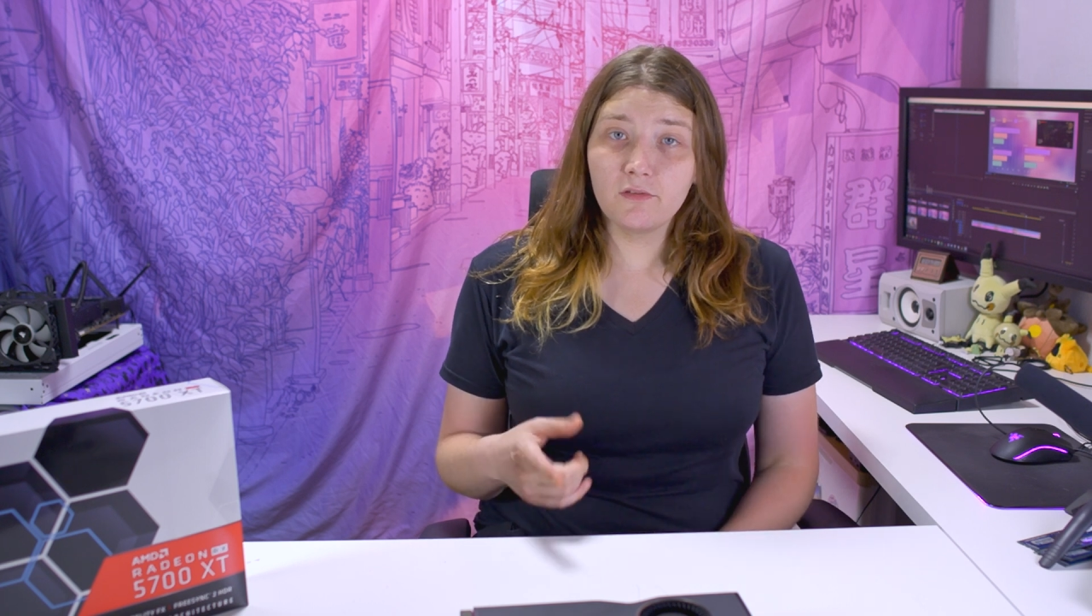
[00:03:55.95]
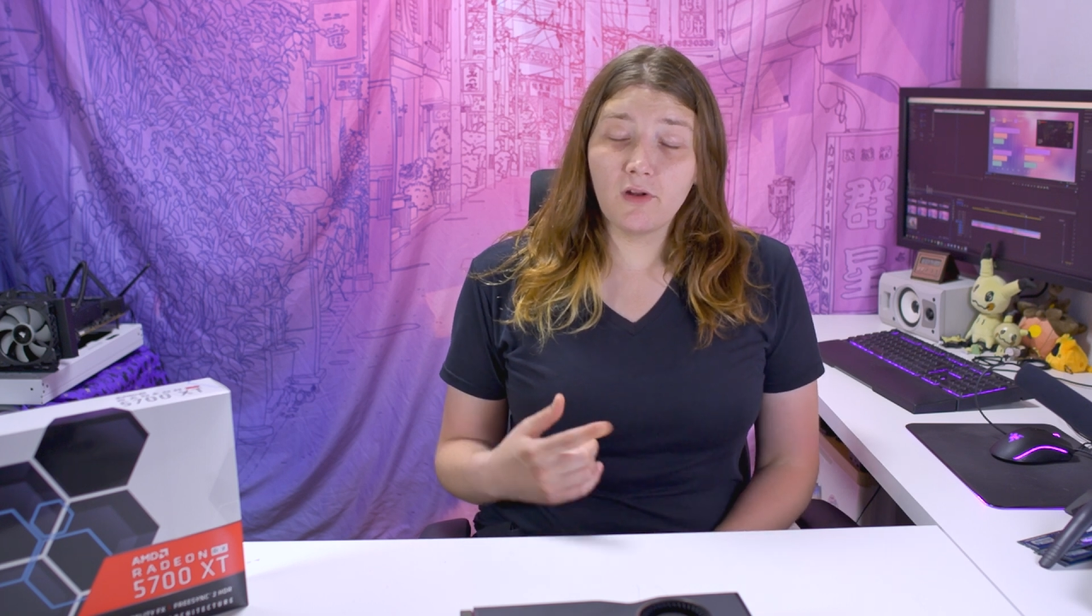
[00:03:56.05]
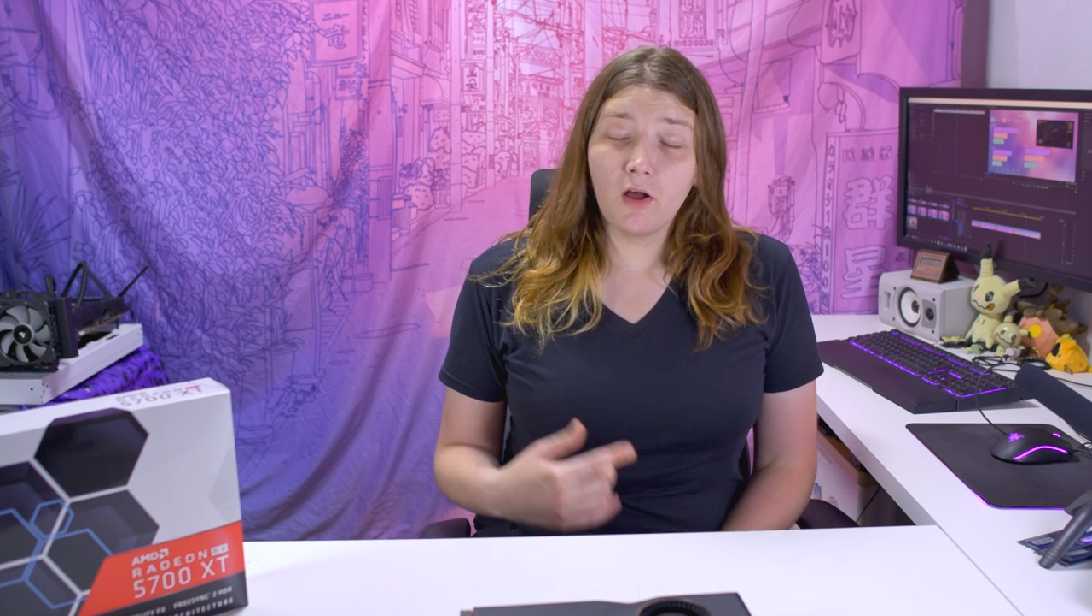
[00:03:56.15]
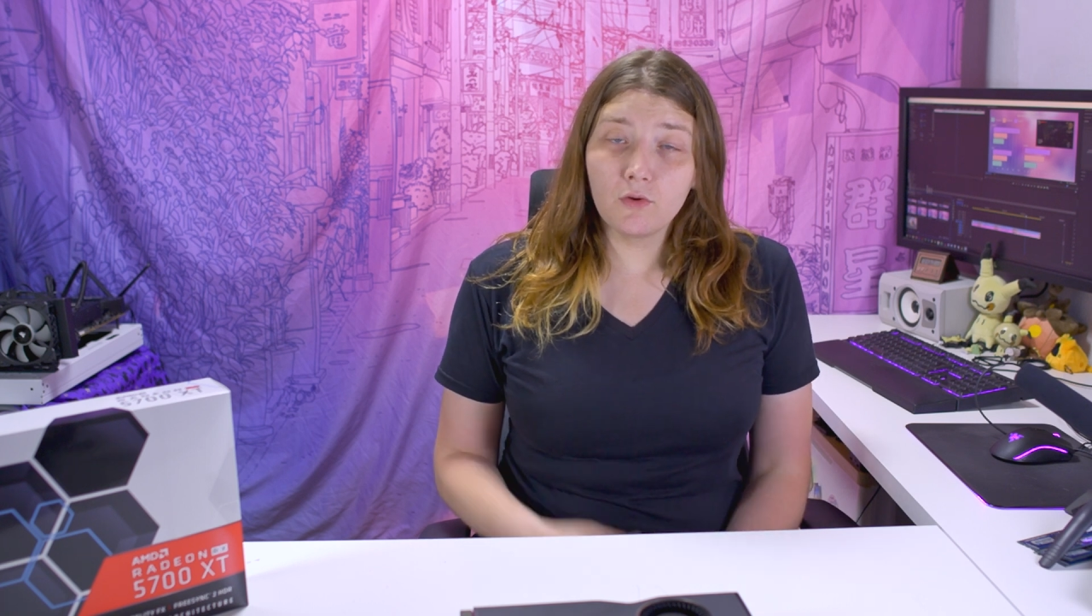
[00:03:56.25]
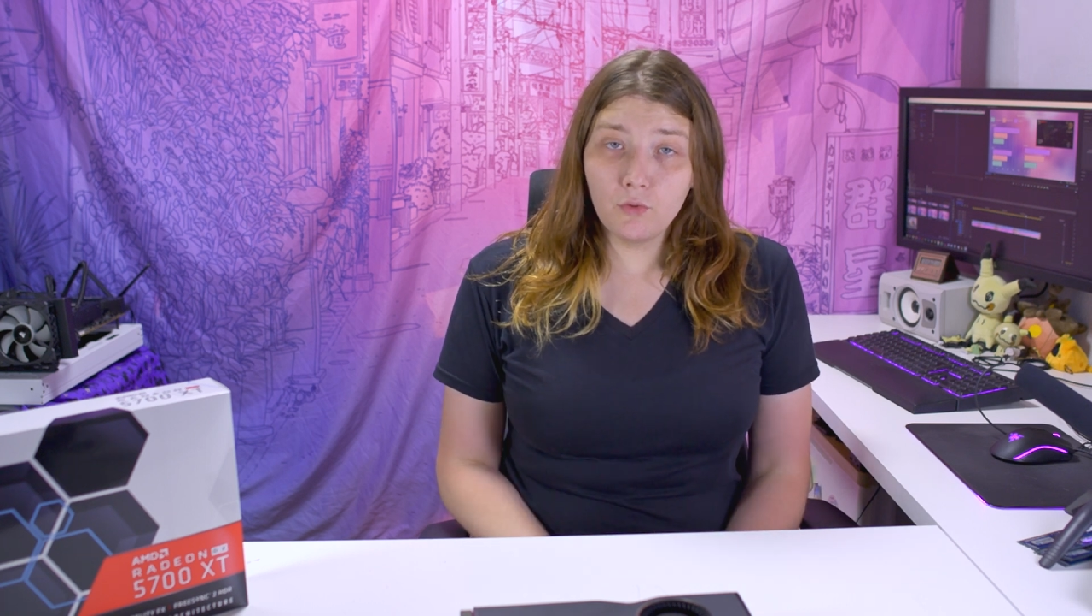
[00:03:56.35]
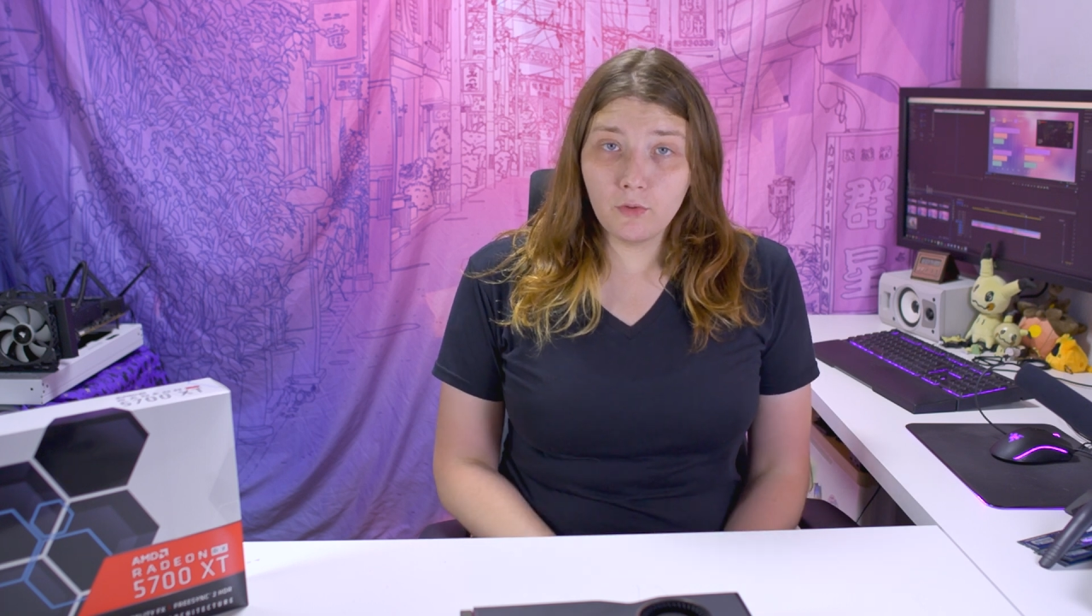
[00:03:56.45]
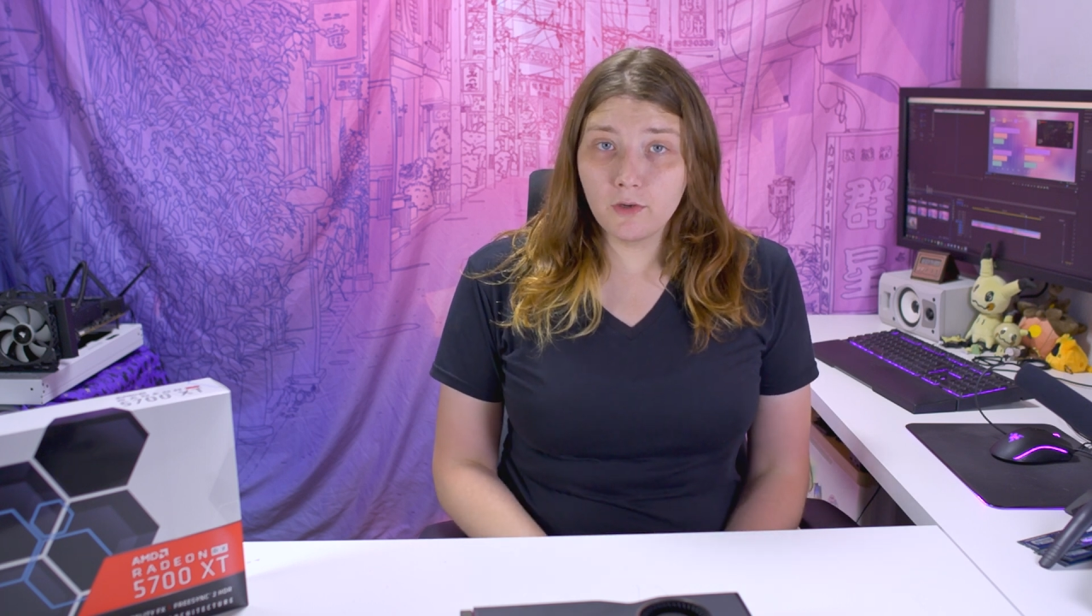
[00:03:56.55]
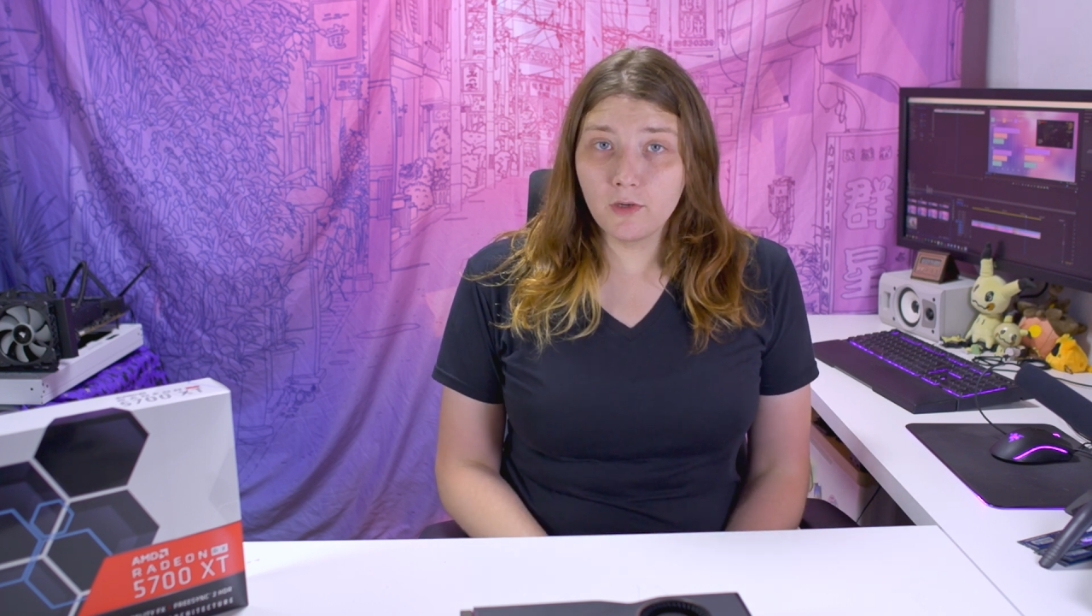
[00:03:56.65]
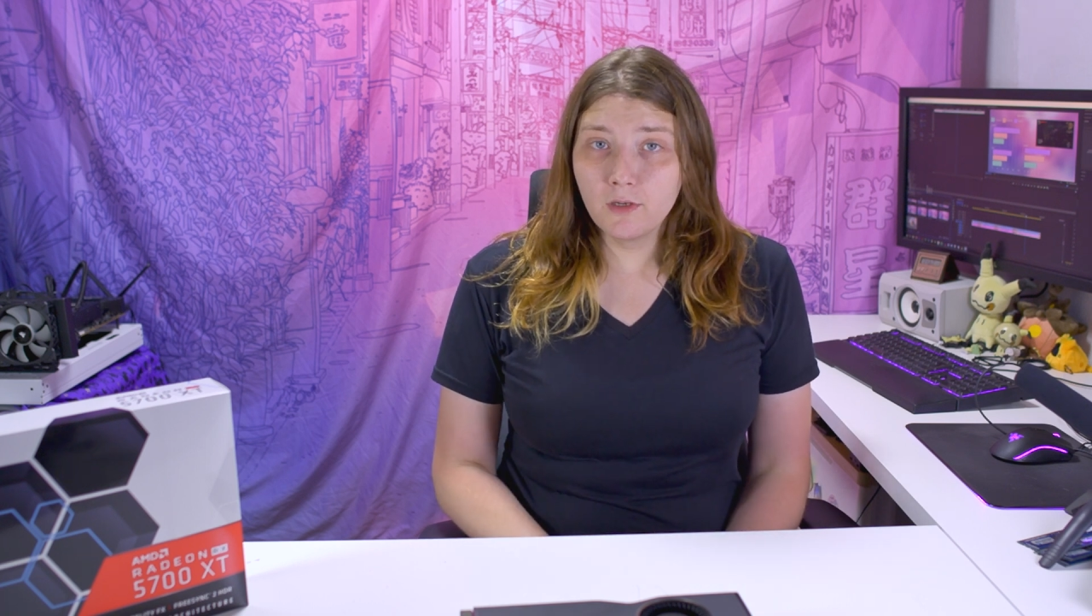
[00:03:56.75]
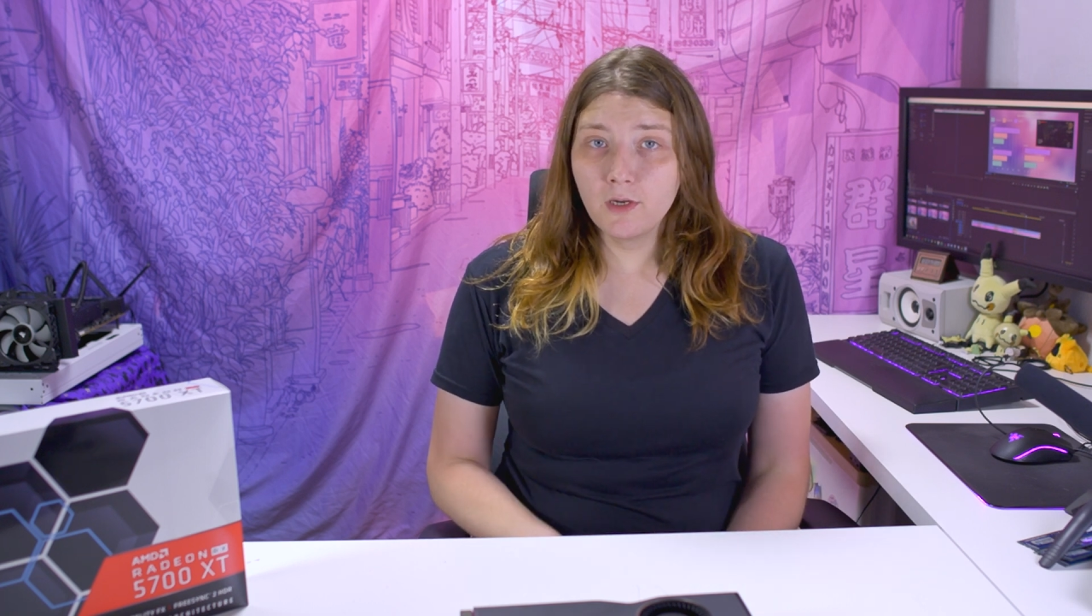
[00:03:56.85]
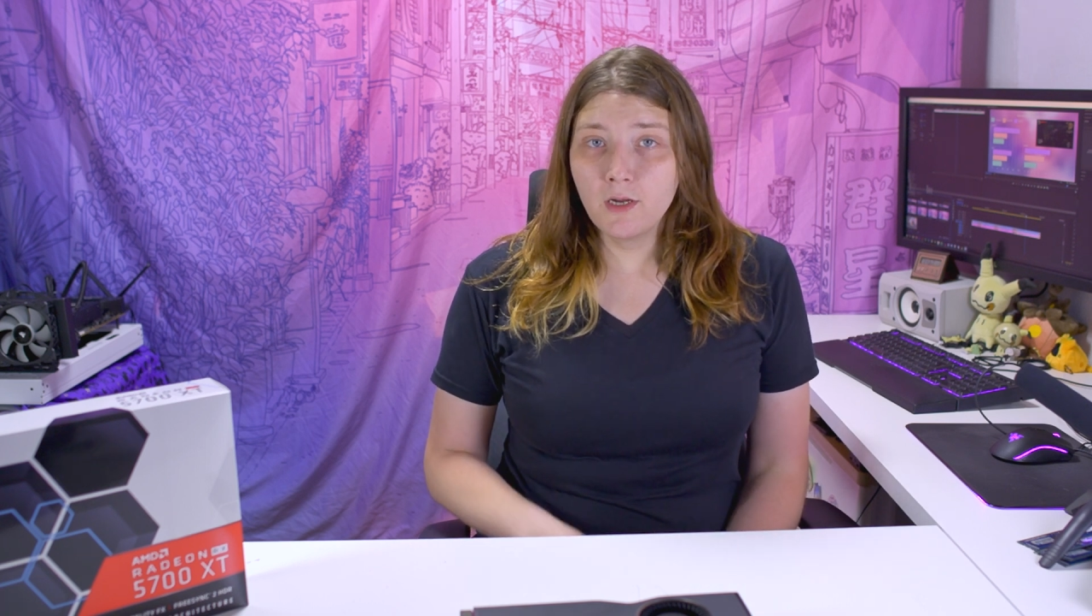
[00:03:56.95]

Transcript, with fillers: stock cooler.